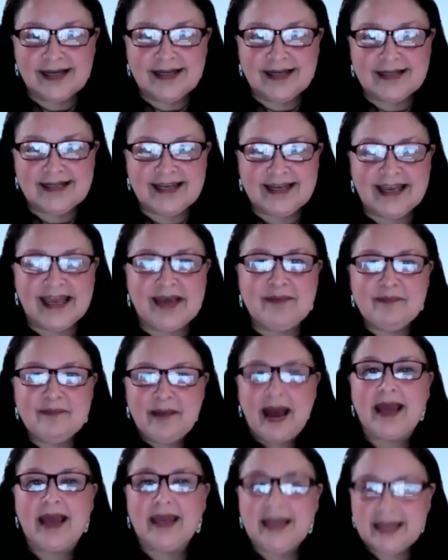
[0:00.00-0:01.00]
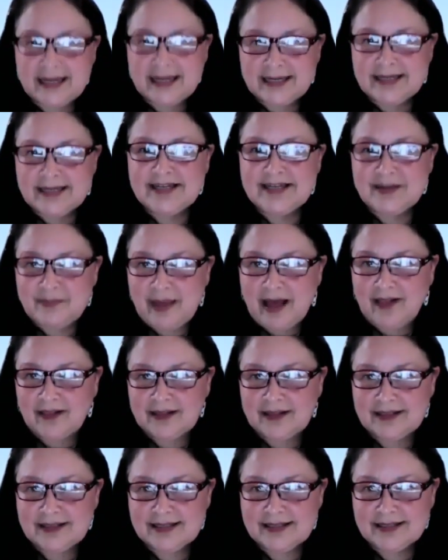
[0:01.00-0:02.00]
to get back into
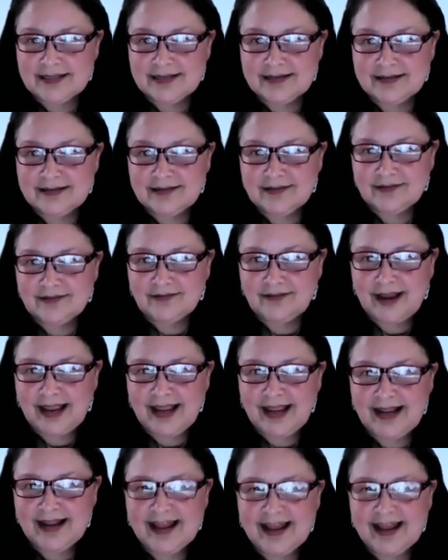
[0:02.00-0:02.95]
balance, right?